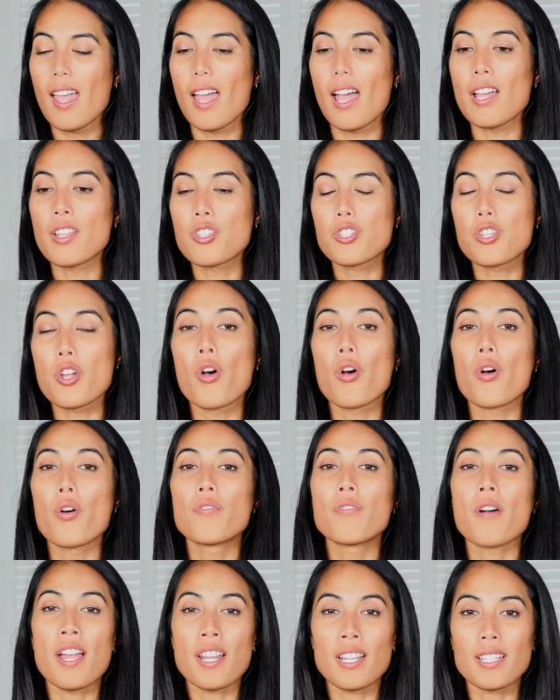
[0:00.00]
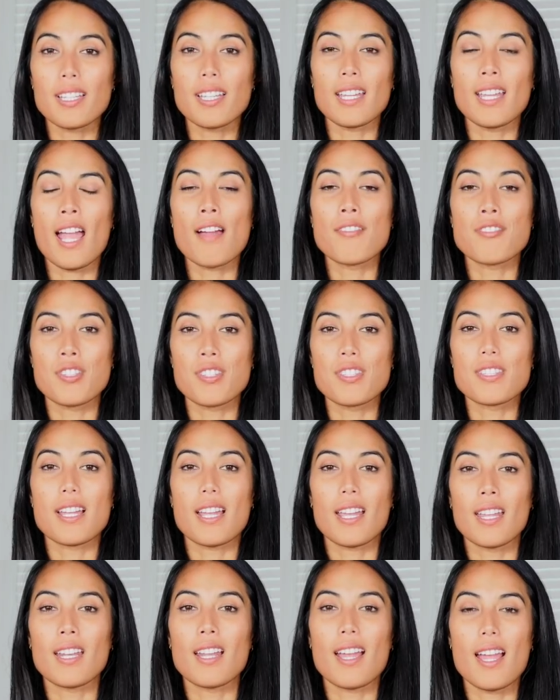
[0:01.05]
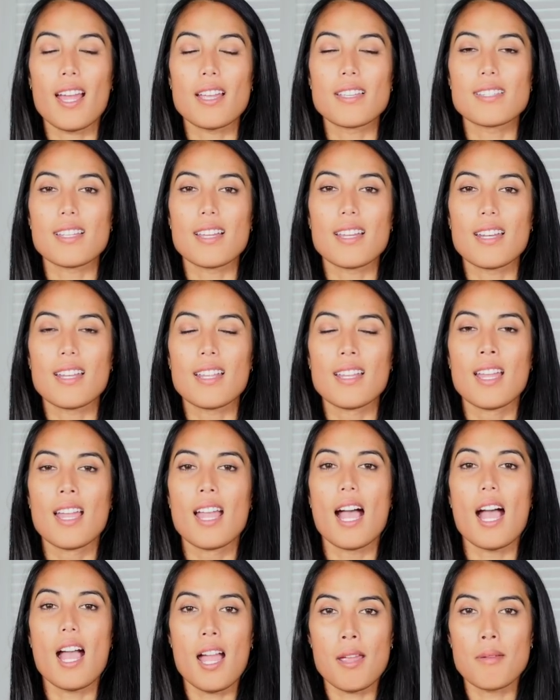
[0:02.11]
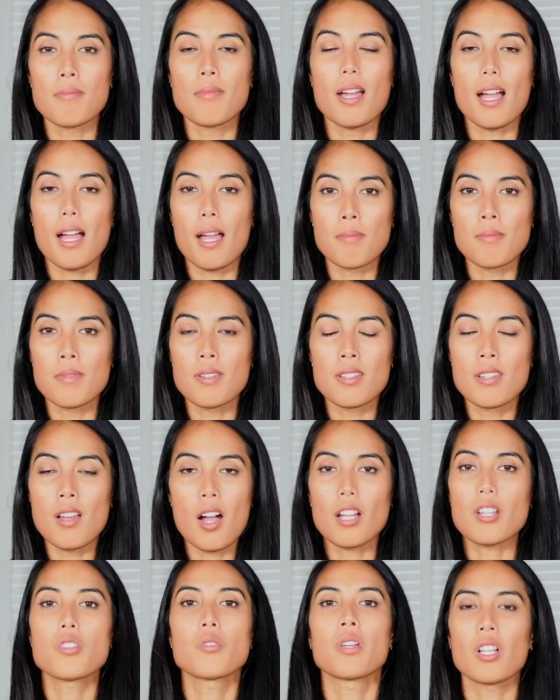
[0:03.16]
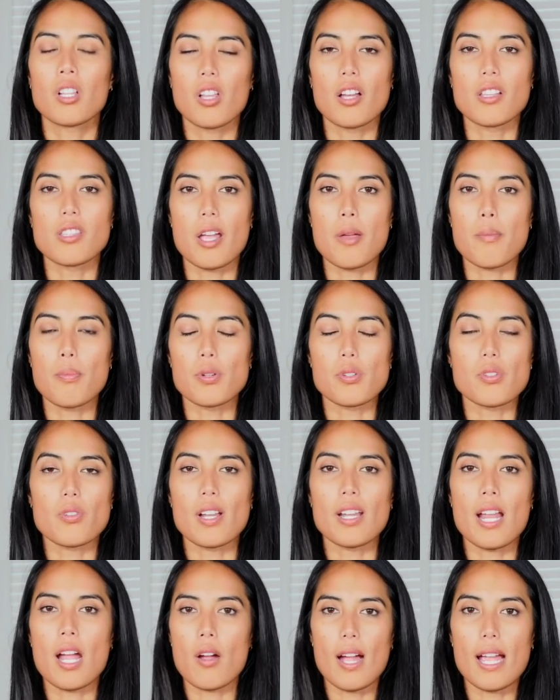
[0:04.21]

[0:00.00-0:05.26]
And so finally, after the second night, I said, I'm not doing cloth diapers right now.